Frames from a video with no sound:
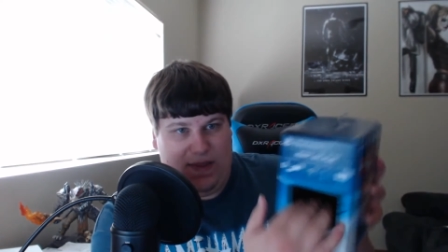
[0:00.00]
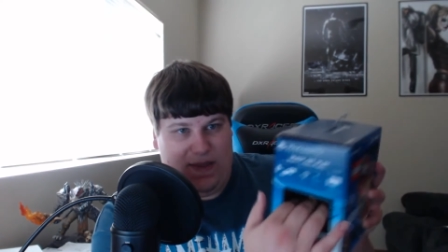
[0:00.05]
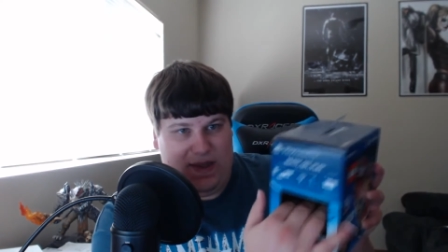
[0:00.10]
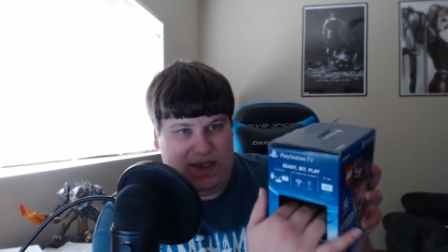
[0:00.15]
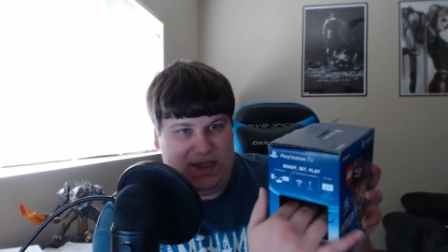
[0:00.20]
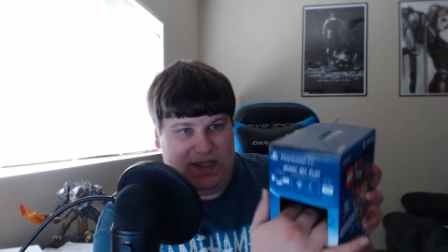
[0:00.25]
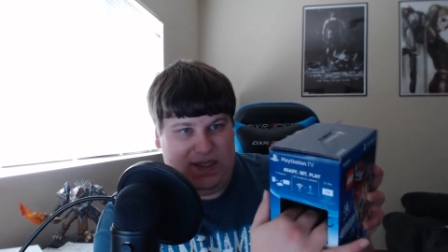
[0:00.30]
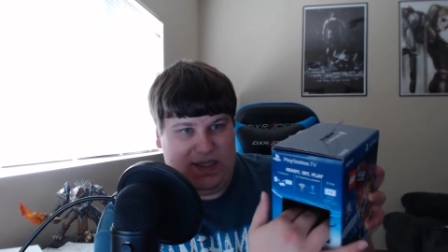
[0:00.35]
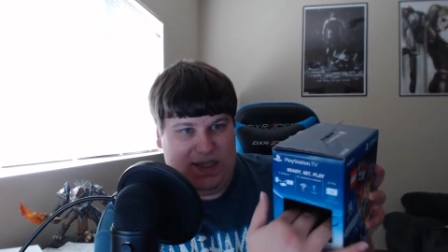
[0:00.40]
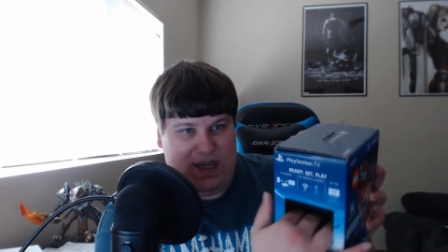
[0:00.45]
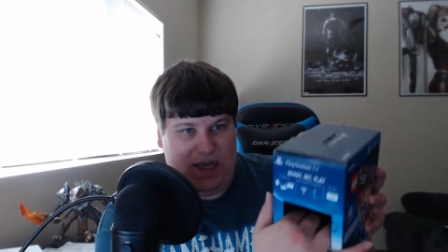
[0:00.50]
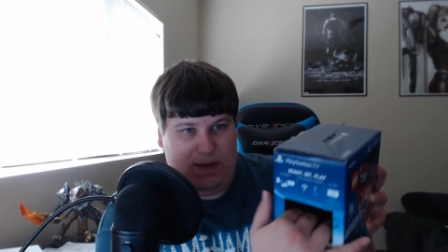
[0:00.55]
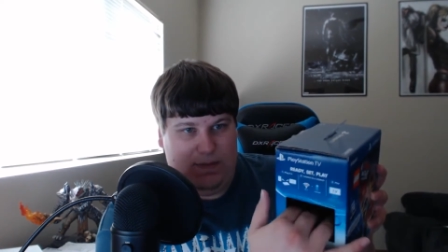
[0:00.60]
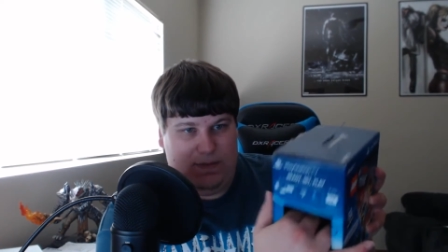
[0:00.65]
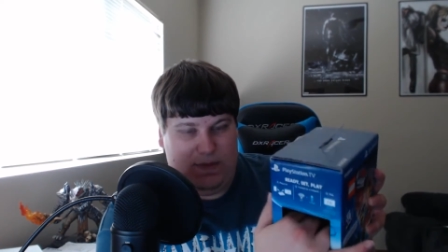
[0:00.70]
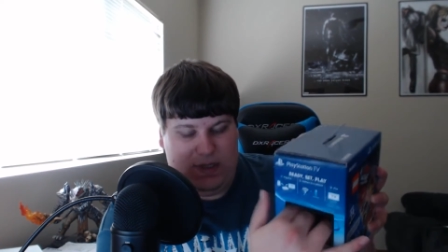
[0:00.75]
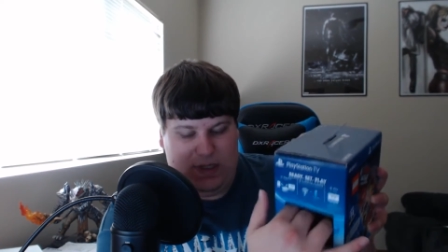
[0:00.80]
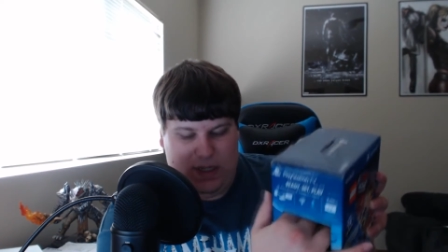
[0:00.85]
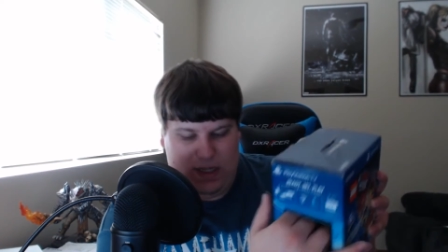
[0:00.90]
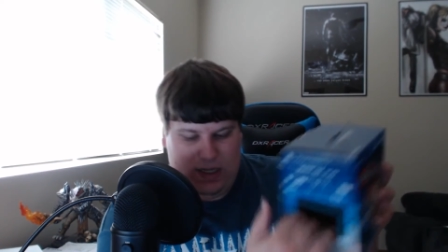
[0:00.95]
This is
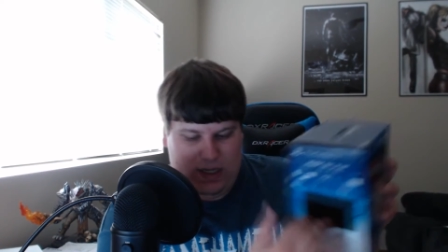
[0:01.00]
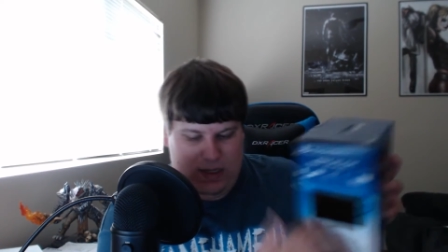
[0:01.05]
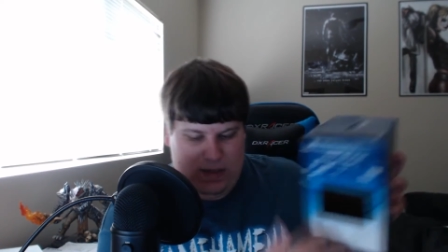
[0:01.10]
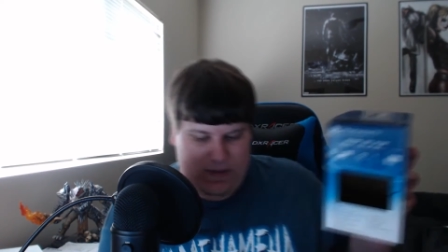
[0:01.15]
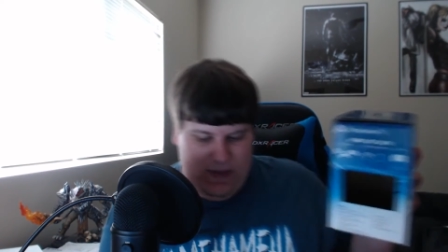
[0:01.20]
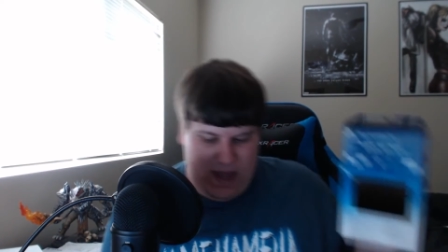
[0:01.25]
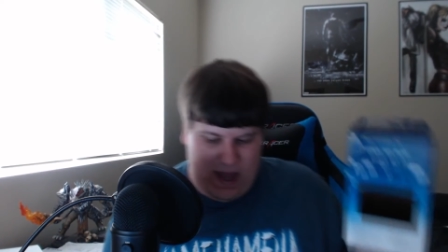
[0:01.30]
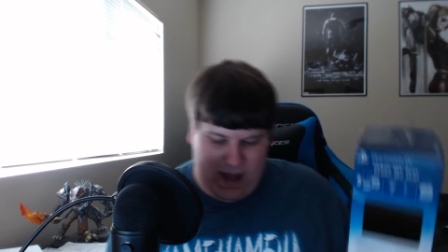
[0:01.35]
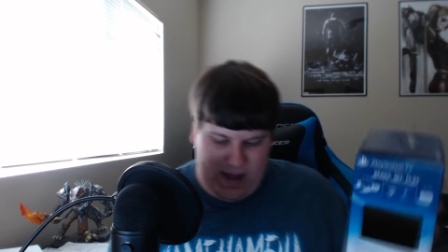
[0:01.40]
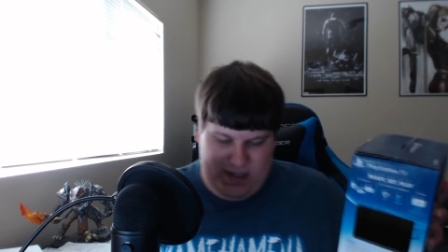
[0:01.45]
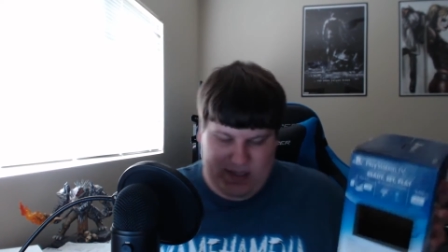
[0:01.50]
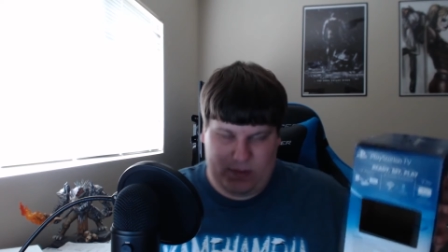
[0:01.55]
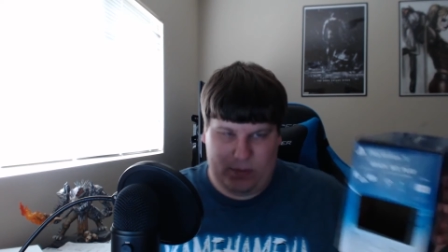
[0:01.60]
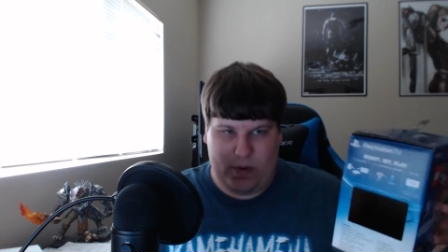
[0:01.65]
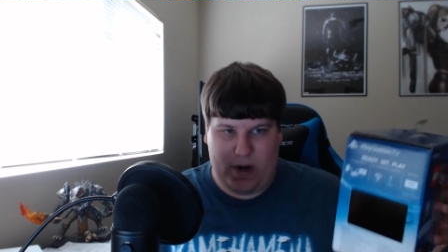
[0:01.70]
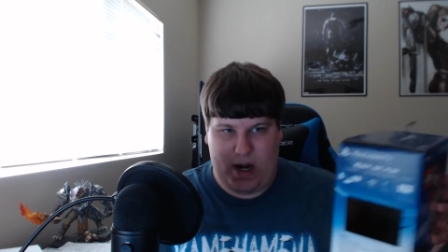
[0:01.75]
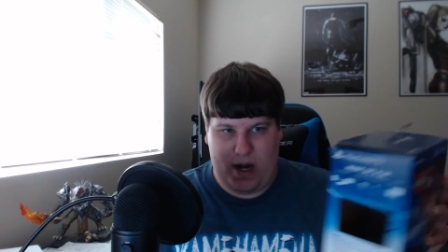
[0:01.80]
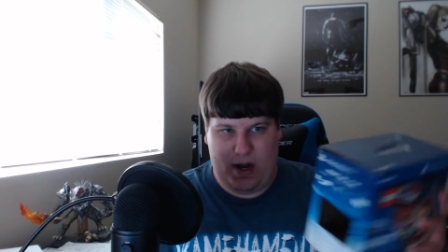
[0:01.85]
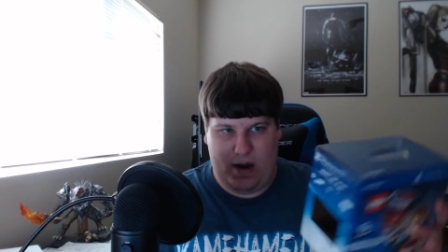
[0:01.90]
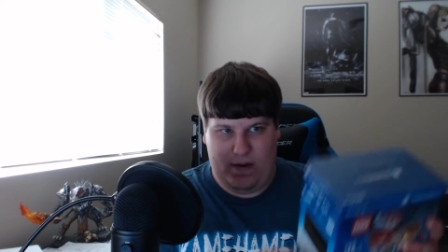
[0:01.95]
empty. That's
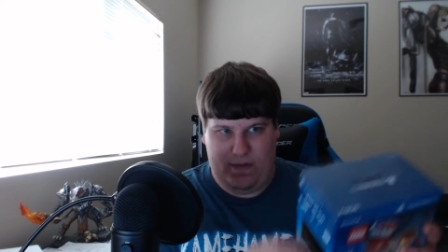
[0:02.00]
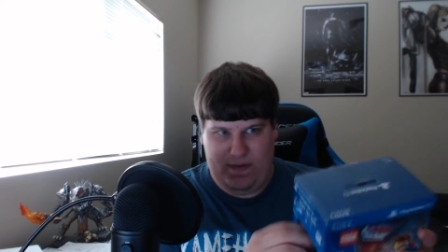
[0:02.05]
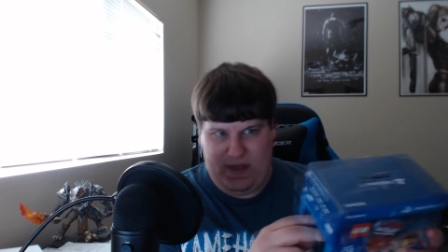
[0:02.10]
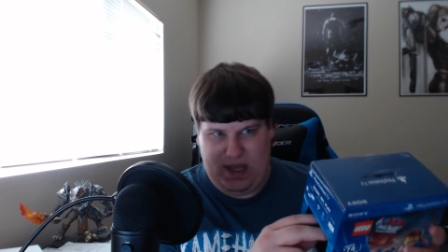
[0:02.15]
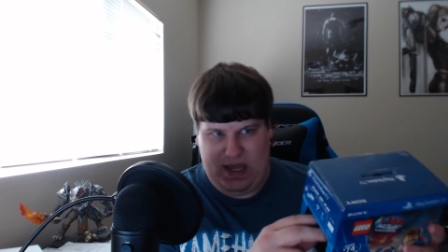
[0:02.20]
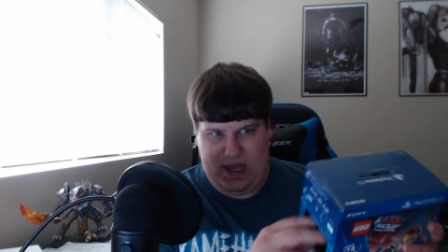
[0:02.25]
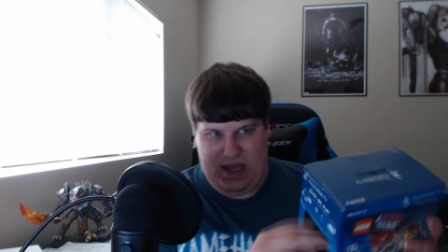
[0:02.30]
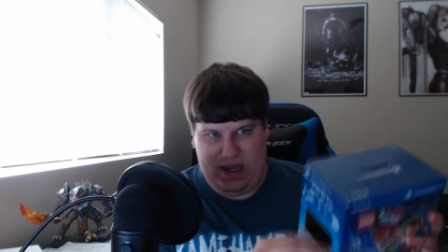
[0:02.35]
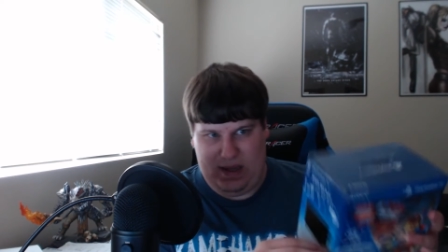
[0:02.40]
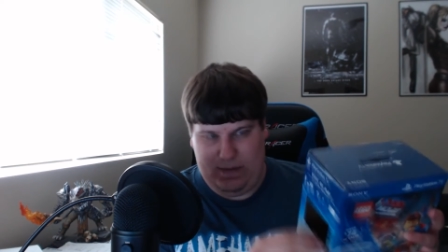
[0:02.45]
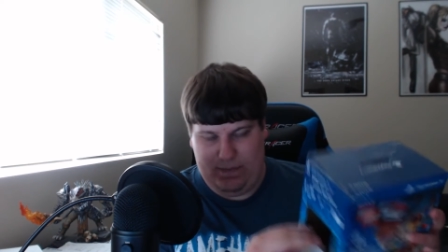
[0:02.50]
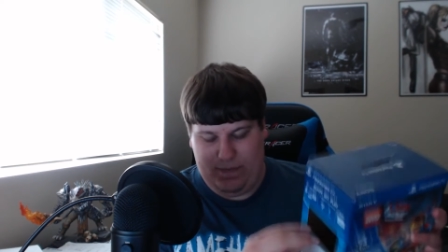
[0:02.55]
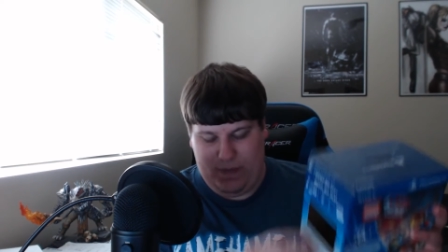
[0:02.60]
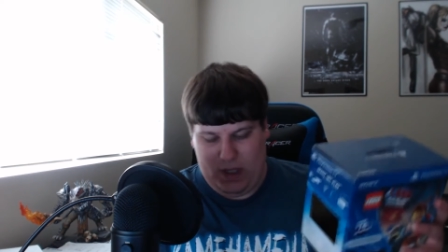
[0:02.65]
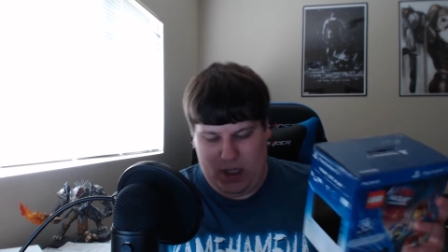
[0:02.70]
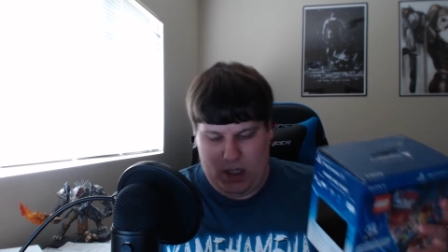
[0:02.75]
where the